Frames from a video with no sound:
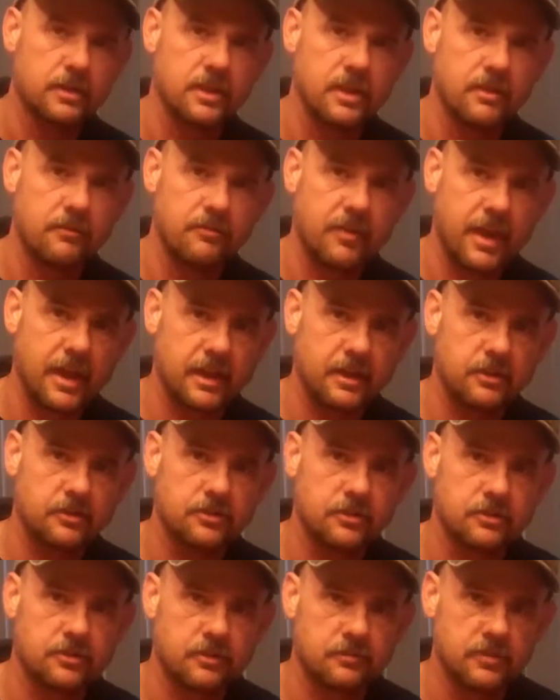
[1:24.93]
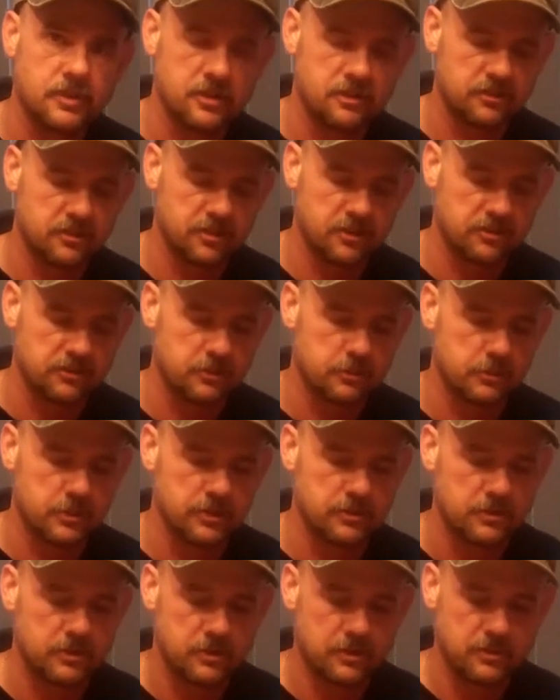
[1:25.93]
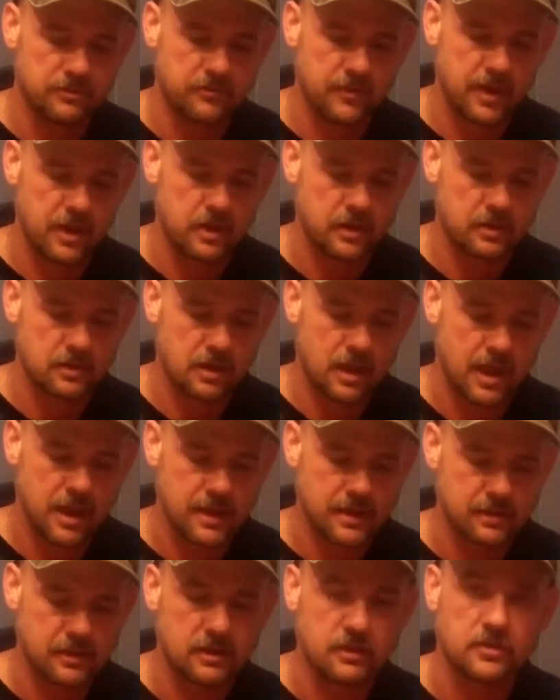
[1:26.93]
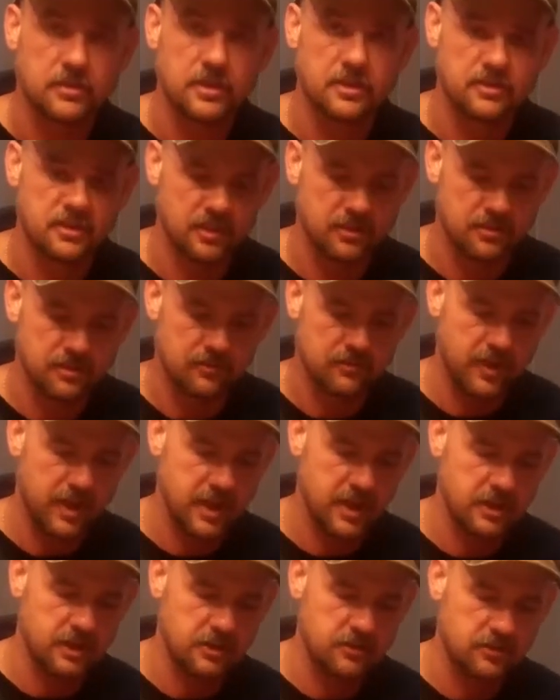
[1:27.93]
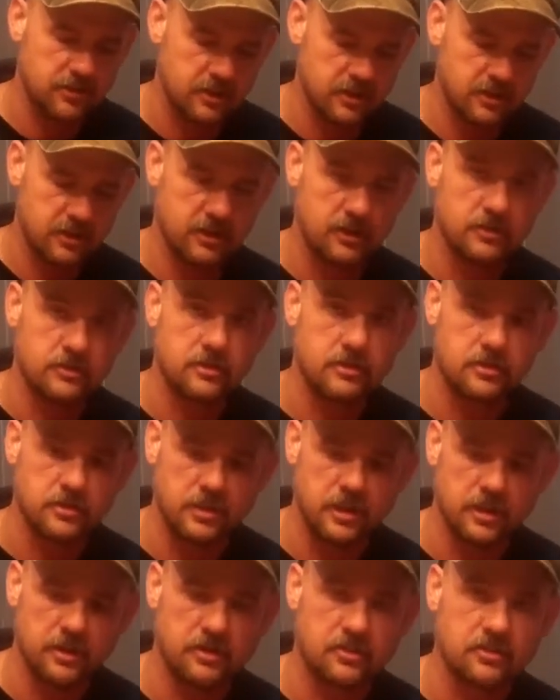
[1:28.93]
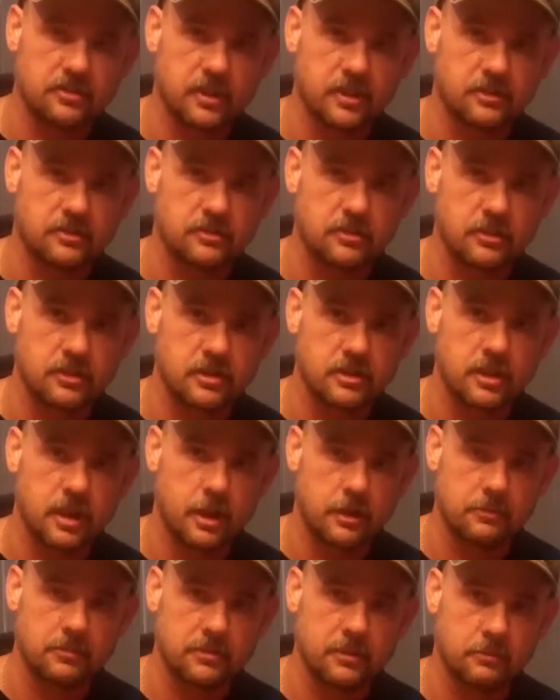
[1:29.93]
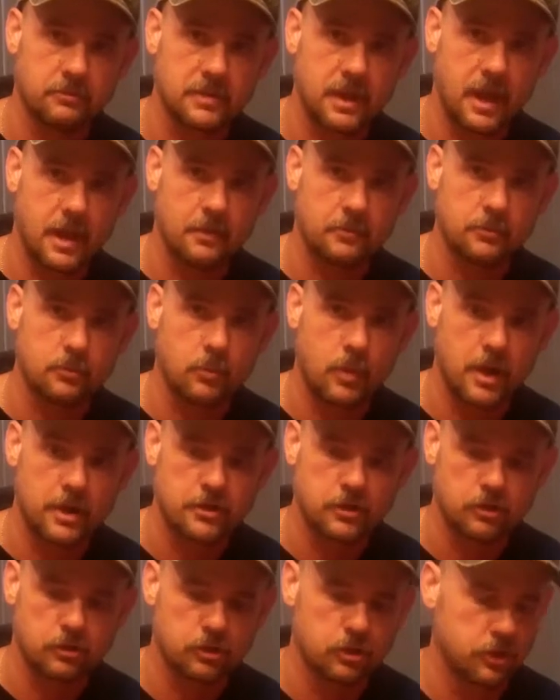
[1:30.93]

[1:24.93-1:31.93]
The advantages of this system is it is very light. The disadvantage is that it sticks to the cup sometimes while you're